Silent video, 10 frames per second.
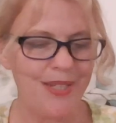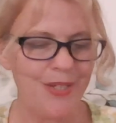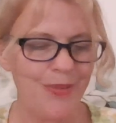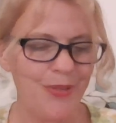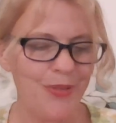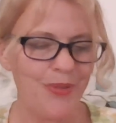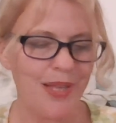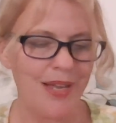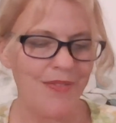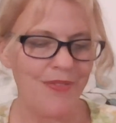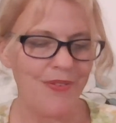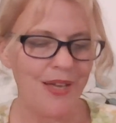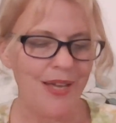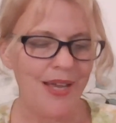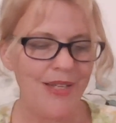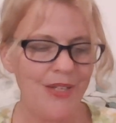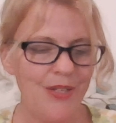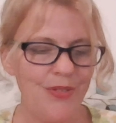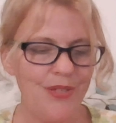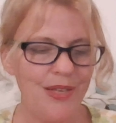into a new life and a
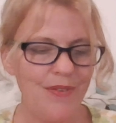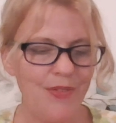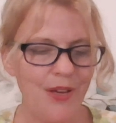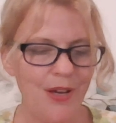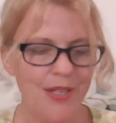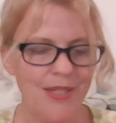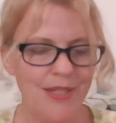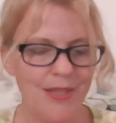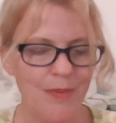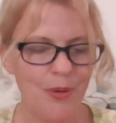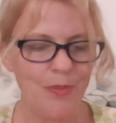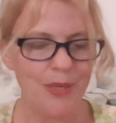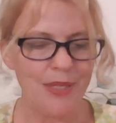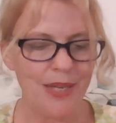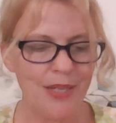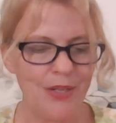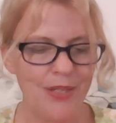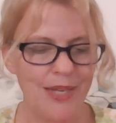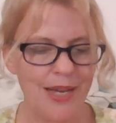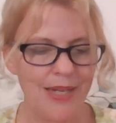new set of thoughts the moment I
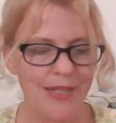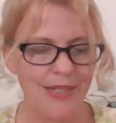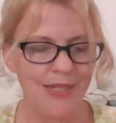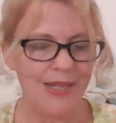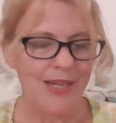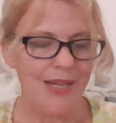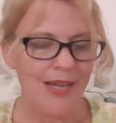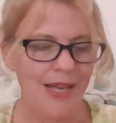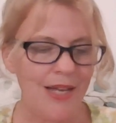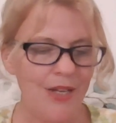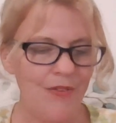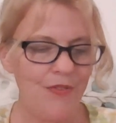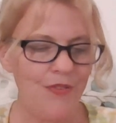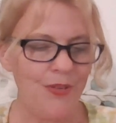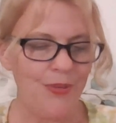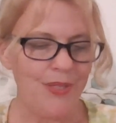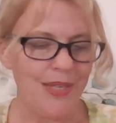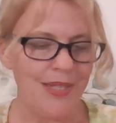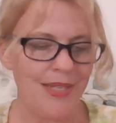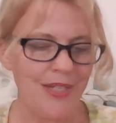looked at it. A confused
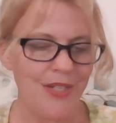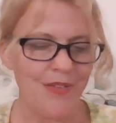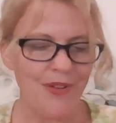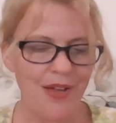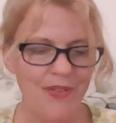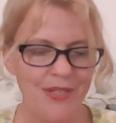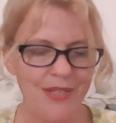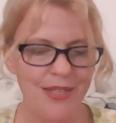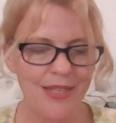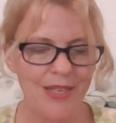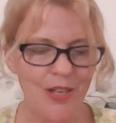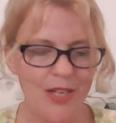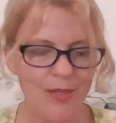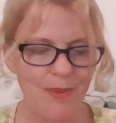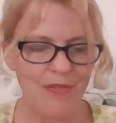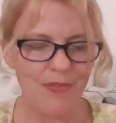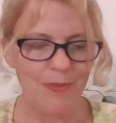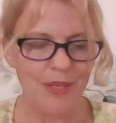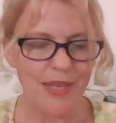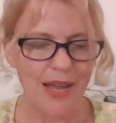sensation of having suddenly lost my
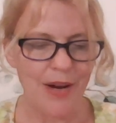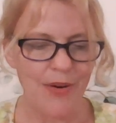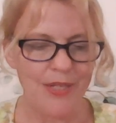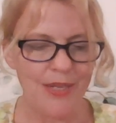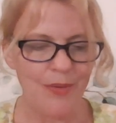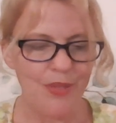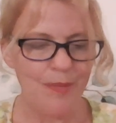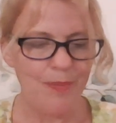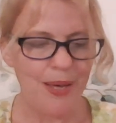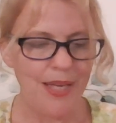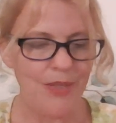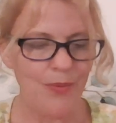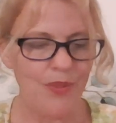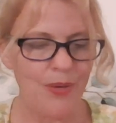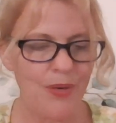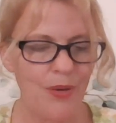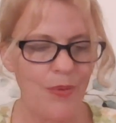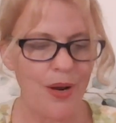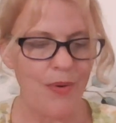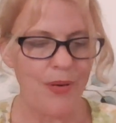familiarity with the past without
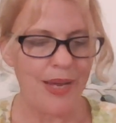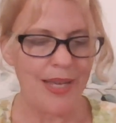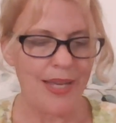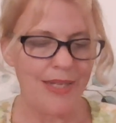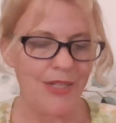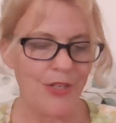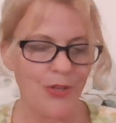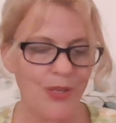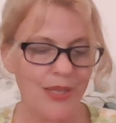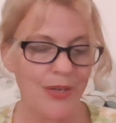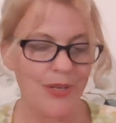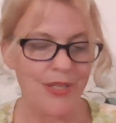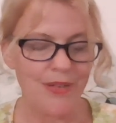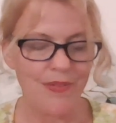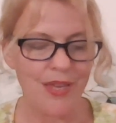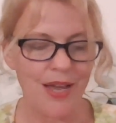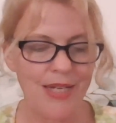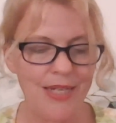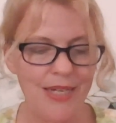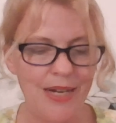acquiring any additional clearness of the
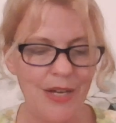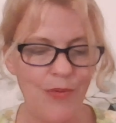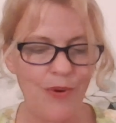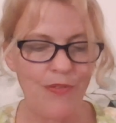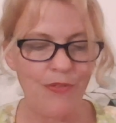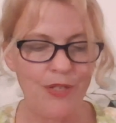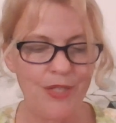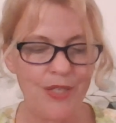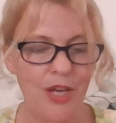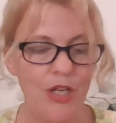idea in reference